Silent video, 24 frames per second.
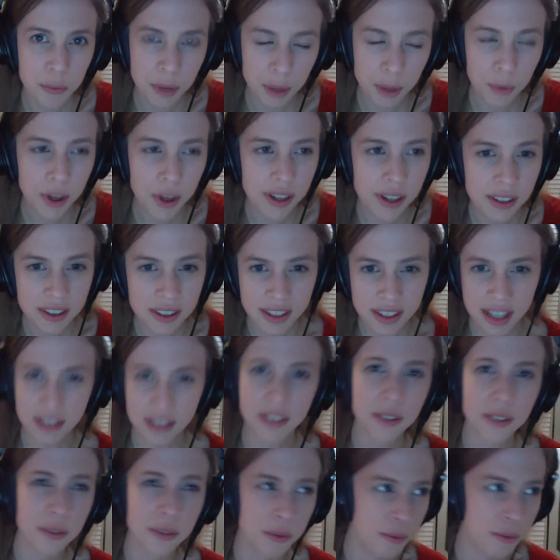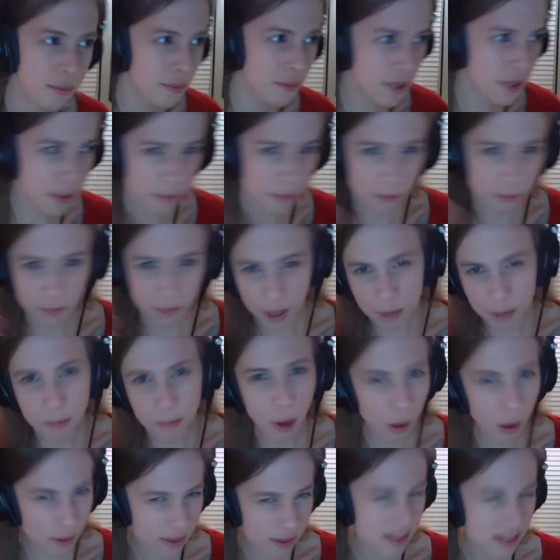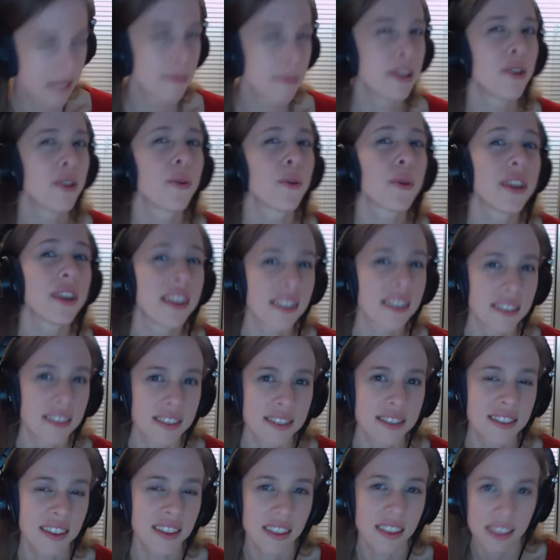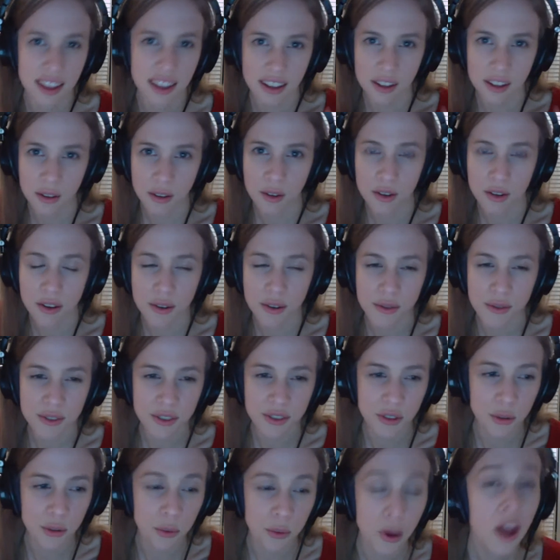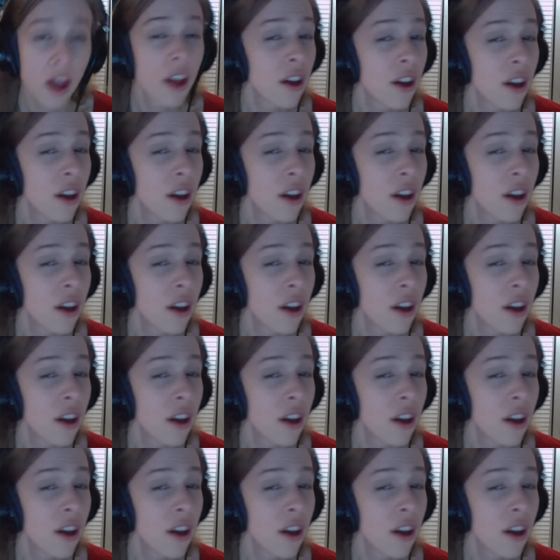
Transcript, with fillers: but I want to tell you some components, some ingredients that you could use to